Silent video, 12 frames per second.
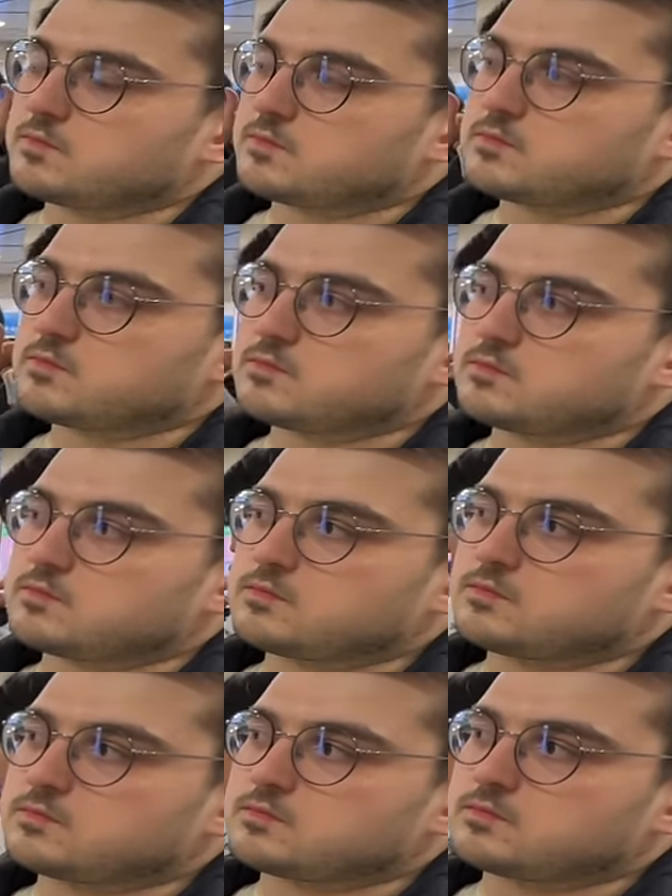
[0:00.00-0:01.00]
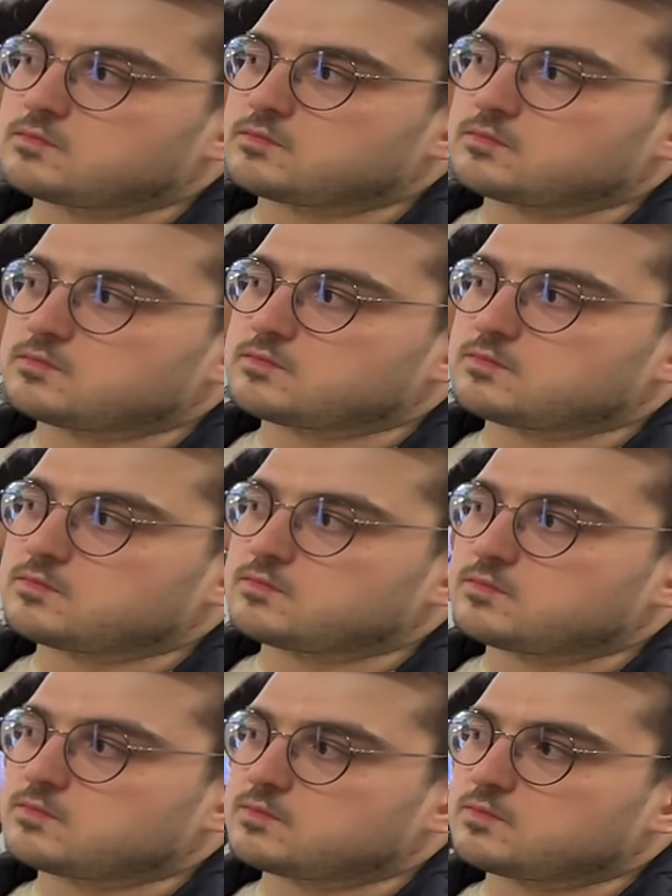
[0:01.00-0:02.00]

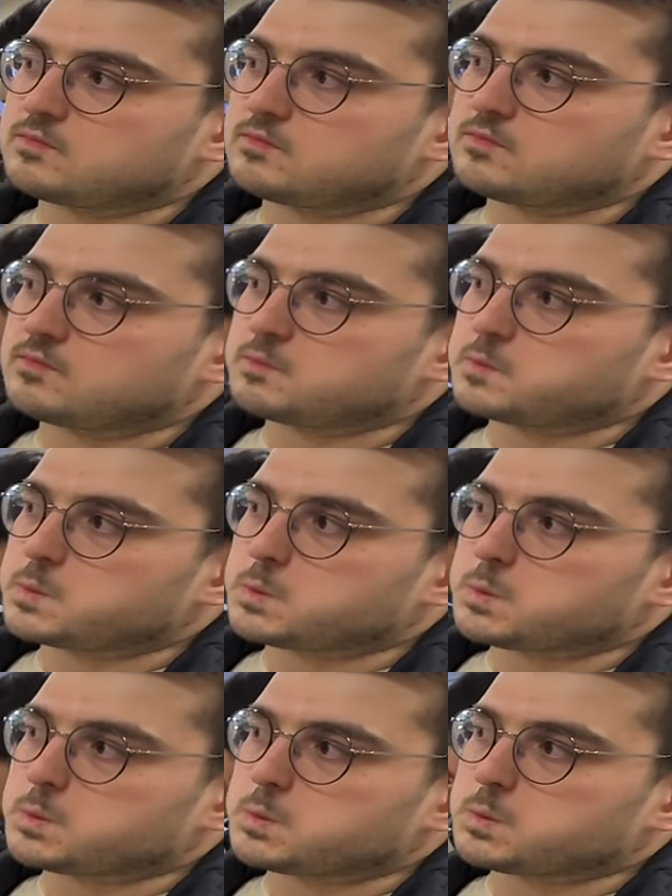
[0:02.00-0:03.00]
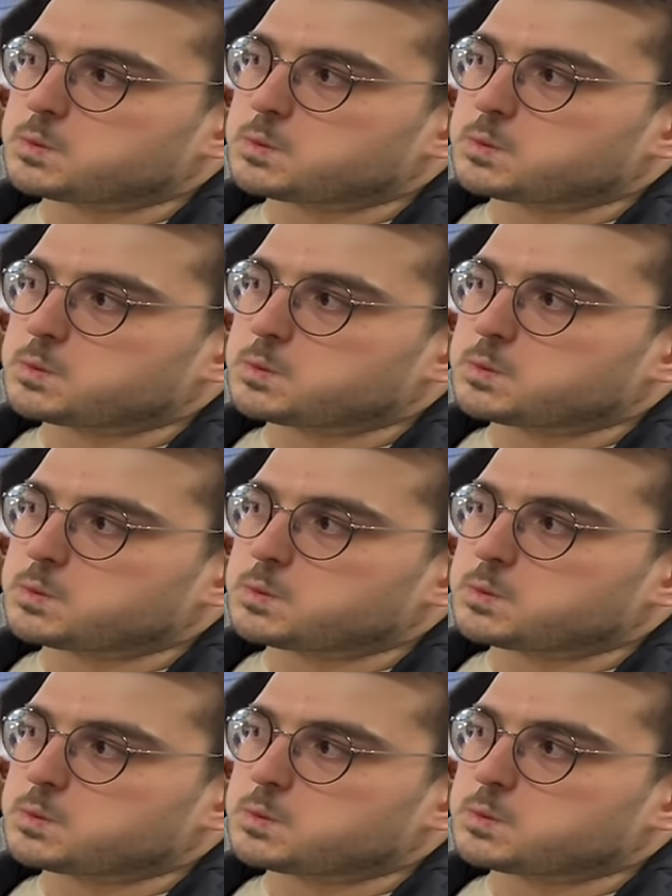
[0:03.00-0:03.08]
The person shown says nothing.